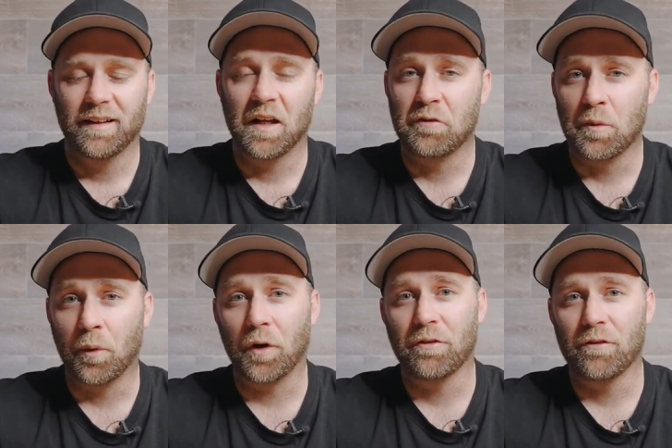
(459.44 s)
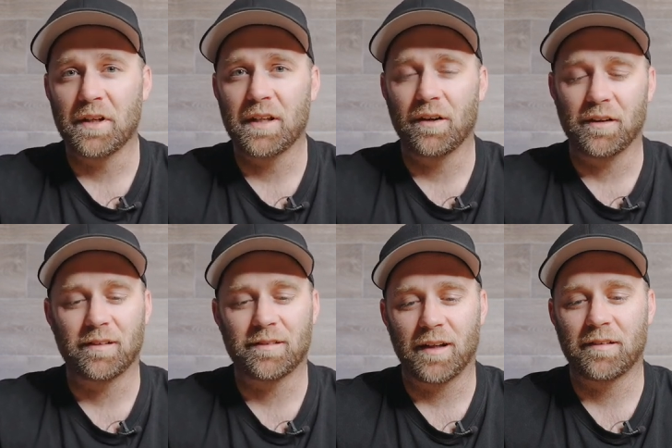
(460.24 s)
if you bought it for video, it
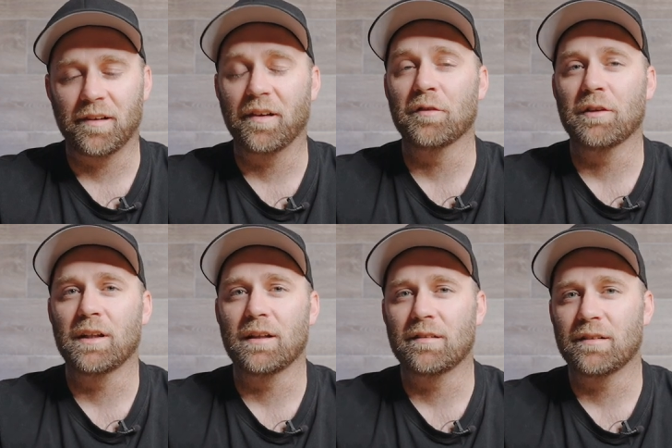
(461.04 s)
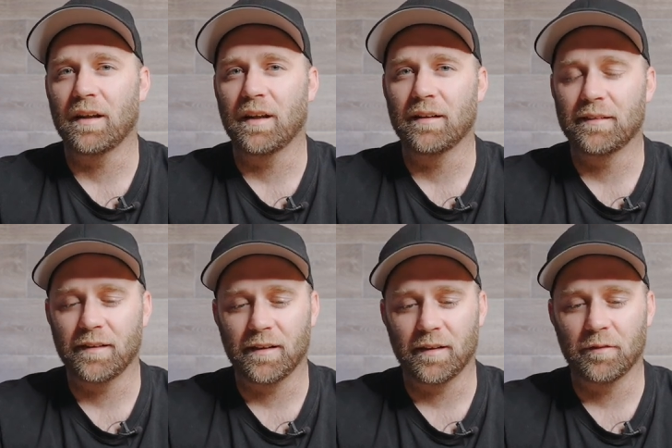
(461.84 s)
sucks that it overheats,
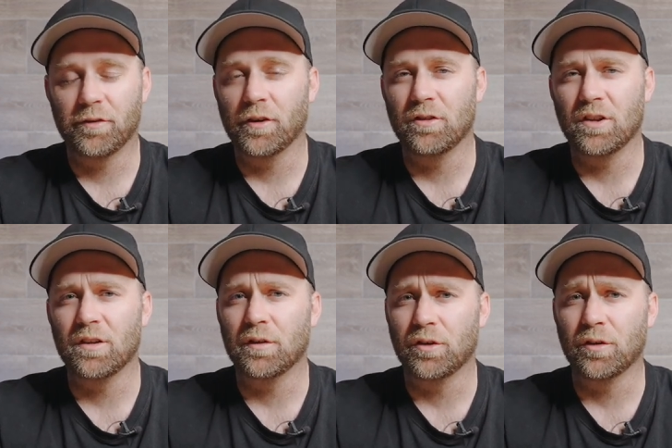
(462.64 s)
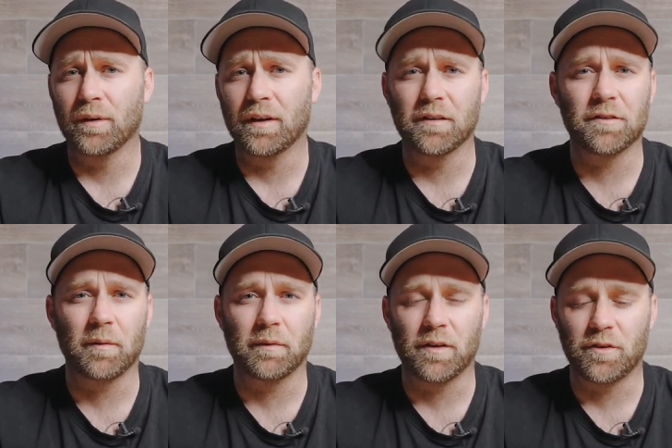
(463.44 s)
and Fuji, you should really do
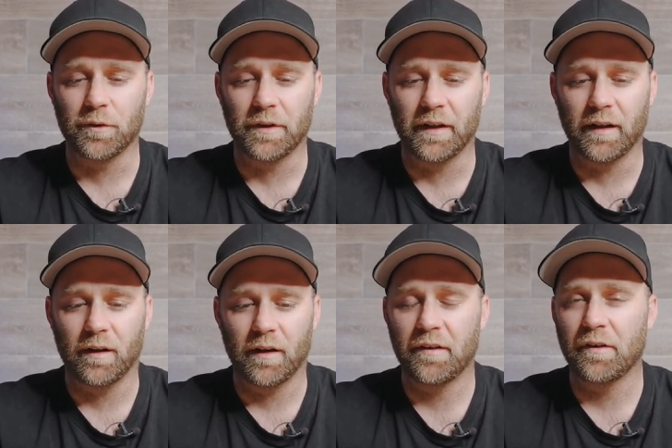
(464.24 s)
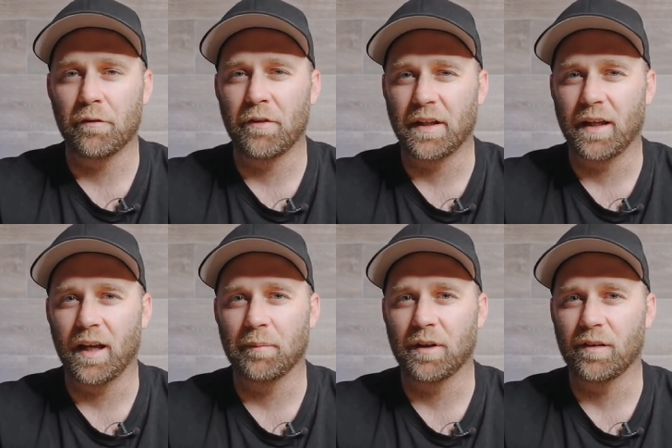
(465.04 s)
something to sort that out. I don't know if they
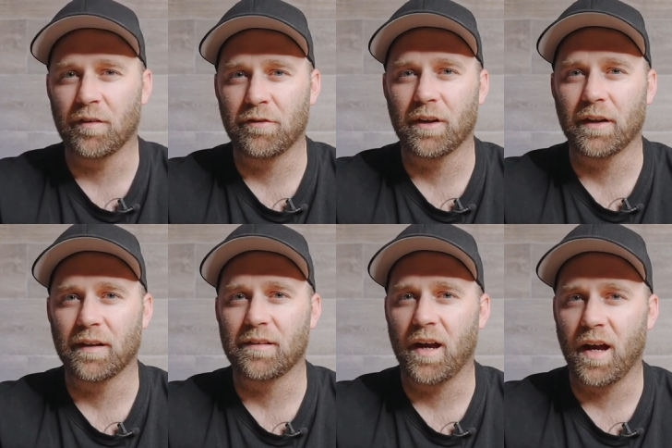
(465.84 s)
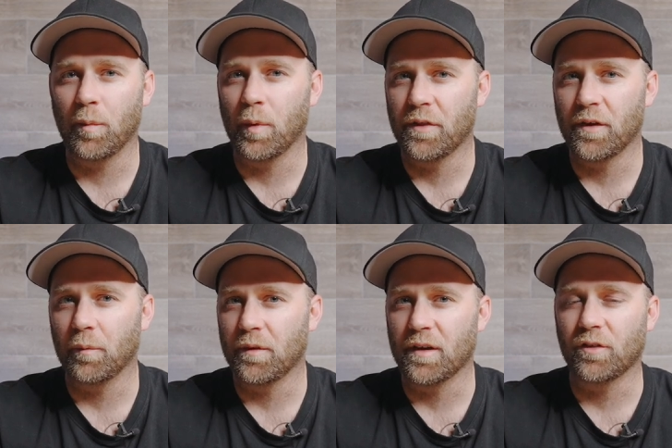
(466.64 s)
can, because I feel like it's a hardware thing
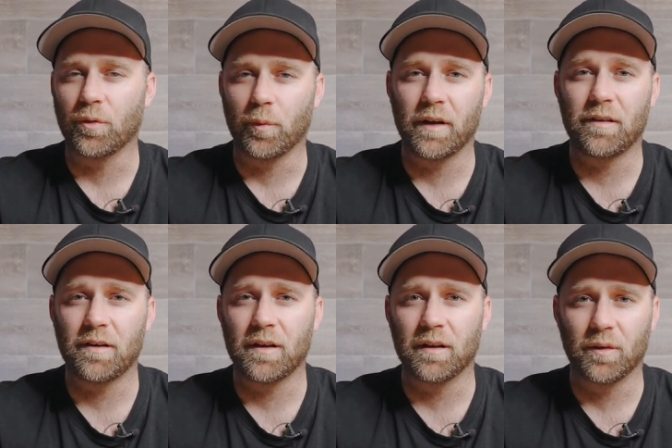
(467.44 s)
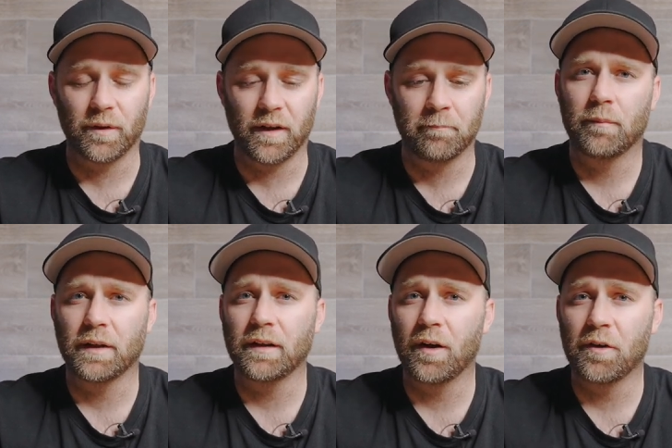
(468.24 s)
with the extra weather sealing and all that,
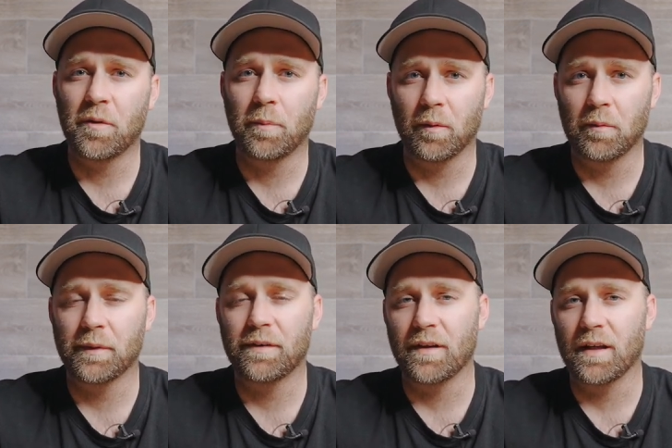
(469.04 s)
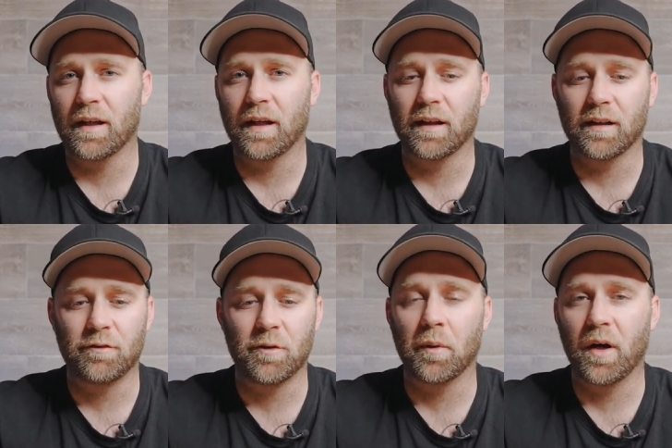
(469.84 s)
but you know, it's a problem, it's there, and
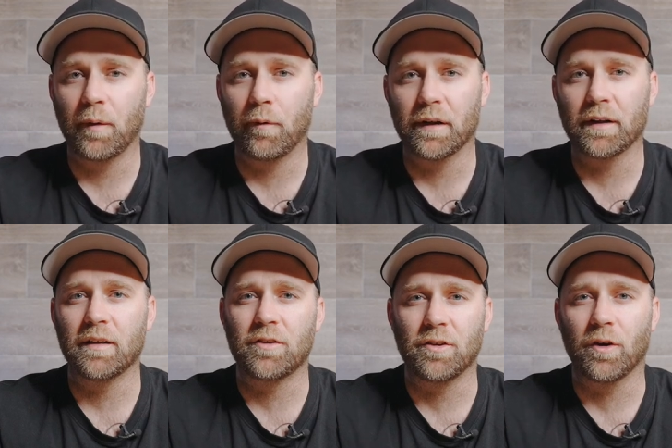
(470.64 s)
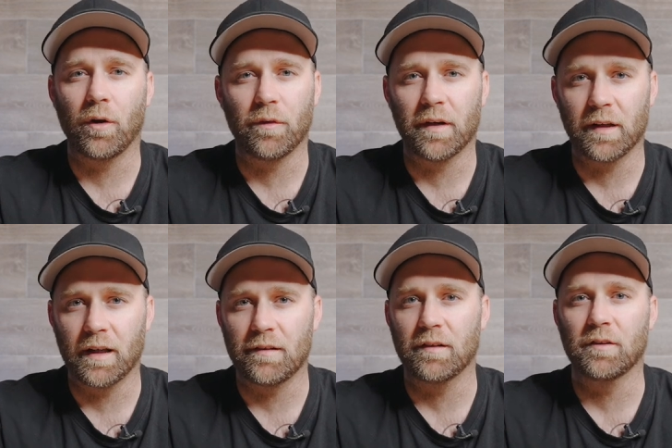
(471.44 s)
if you're buying one, at least you know that it
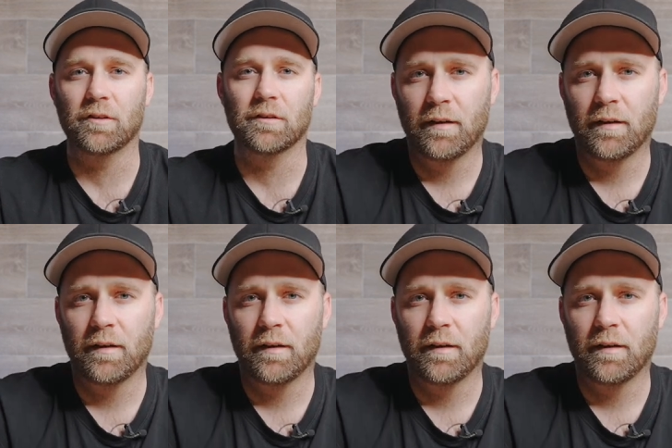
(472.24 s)
has an issue.